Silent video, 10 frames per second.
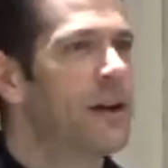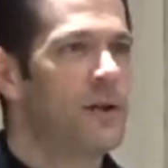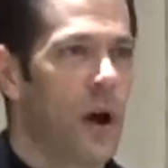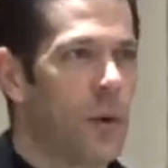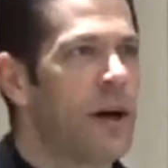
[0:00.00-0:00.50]

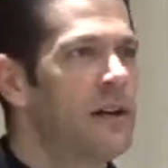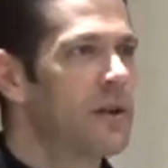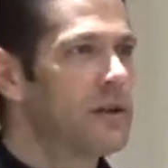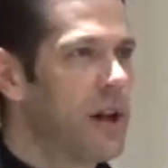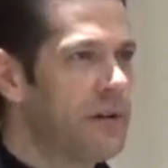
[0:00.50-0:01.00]
No,
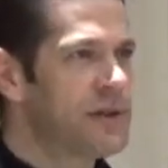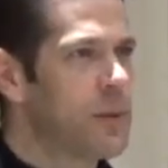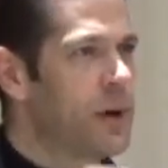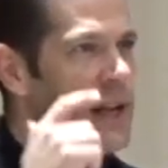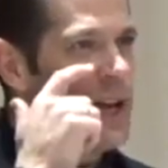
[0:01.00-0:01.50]
to love
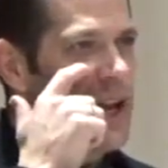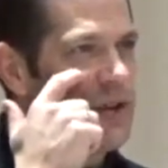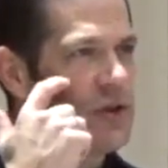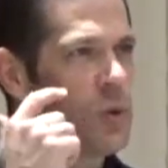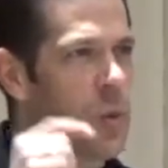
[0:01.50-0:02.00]
someone is to